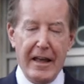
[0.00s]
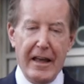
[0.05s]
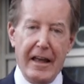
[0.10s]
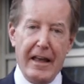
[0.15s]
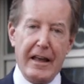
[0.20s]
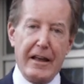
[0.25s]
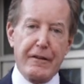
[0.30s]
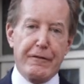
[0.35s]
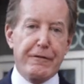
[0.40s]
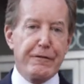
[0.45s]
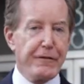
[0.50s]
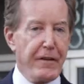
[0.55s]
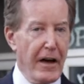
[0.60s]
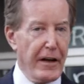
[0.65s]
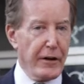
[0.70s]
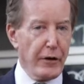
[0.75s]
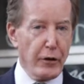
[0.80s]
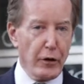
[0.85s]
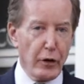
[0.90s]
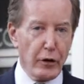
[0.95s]
a
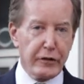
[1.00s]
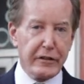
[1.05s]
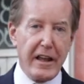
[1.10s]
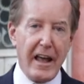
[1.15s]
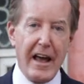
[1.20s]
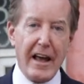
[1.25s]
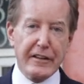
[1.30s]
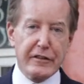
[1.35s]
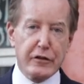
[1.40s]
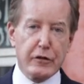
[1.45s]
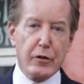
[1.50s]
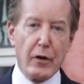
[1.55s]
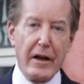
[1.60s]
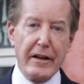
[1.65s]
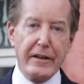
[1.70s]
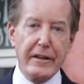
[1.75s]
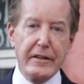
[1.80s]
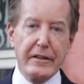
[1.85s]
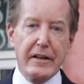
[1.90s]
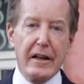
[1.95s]
federal tax
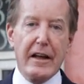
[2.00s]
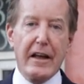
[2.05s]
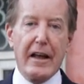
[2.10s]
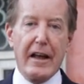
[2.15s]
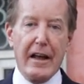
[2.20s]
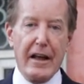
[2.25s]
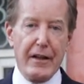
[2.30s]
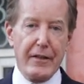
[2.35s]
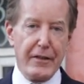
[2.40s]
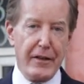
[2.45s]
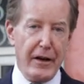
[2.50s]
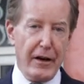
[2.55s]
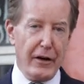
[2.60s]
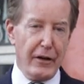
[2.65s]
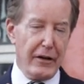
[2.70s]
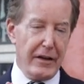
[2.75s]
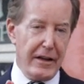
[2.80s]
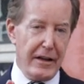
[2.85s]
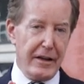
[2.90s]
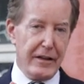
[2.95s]
credit and there
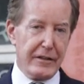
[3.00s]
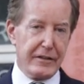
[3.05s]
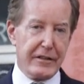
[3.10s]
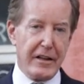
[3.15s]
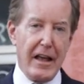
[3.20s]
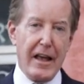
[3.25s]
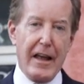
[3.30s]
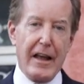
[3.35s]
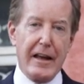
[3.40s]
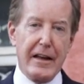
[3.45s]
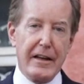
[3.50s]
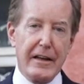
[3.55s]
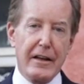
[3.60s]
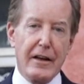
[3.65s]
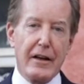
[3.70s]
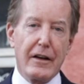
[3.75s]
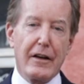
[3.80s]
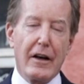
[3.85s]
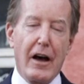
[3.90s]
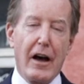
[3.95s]
is a
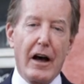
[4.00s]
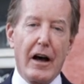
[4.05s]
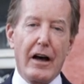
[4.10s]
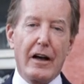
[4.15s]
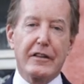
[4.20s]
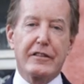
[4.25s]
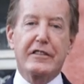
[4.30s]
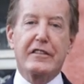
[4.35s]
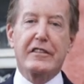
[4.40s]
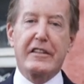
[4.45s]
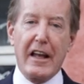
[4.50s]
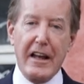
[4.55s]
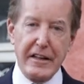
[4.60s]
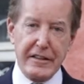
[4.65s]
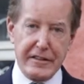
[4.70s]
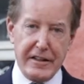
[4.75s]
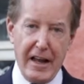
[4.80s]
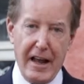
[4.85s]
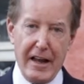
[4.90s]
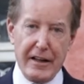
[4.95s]
uh, state
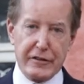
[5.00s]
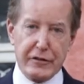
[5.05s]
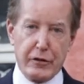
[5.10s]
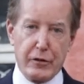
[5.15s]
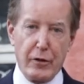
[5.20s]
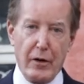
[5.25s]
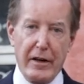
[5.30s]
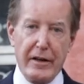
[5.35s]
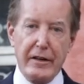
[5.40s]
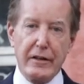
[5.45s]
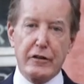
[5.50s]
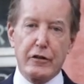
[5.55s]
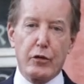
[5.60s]
tax credit,